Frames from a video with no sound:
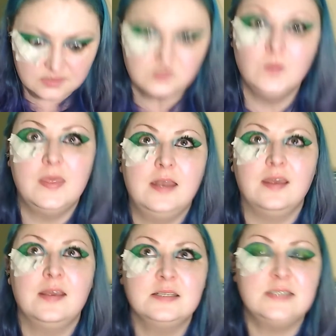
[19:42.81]
So then
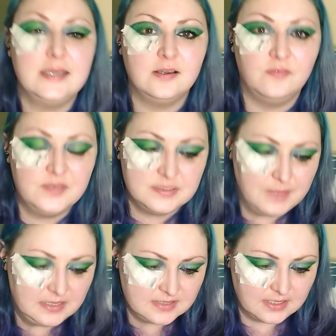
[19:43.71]
I can take off this
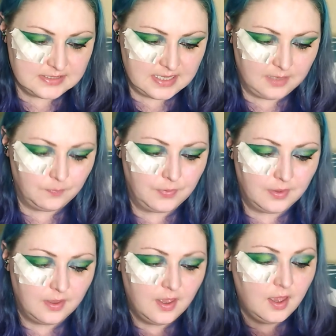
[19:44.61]
masking tape.
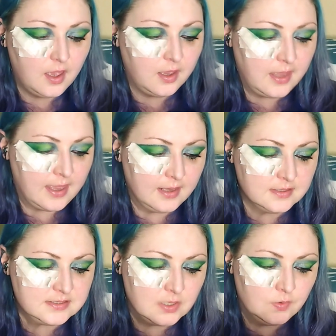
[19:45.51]
Okay,
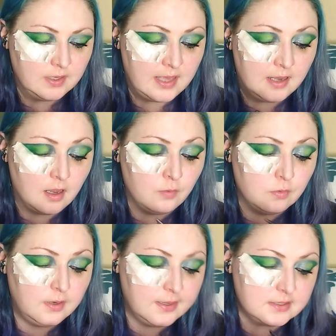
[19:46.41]
so again I will
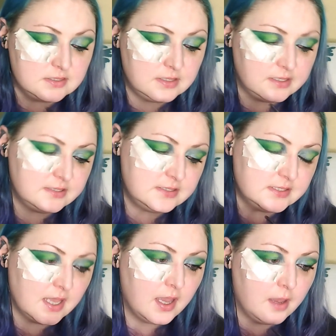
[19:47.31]
link to this
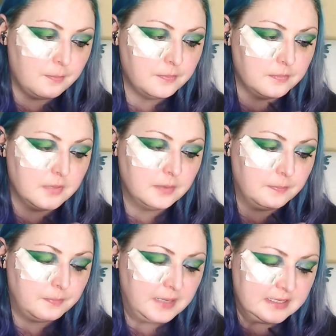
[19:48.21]

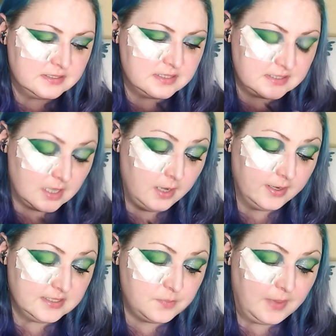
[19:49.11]
this
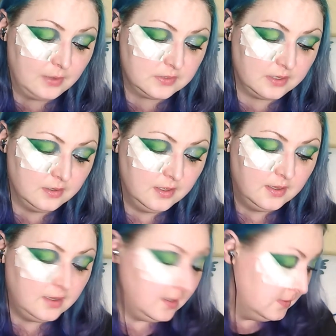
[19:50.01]
highlighter powder
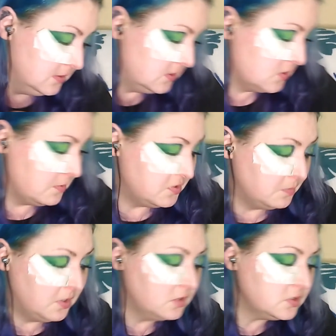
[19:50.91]
in the description
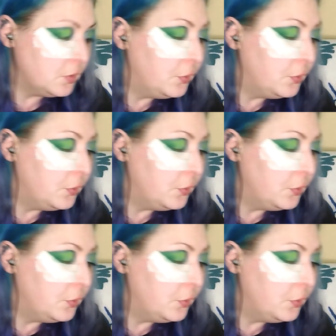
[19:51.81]
box.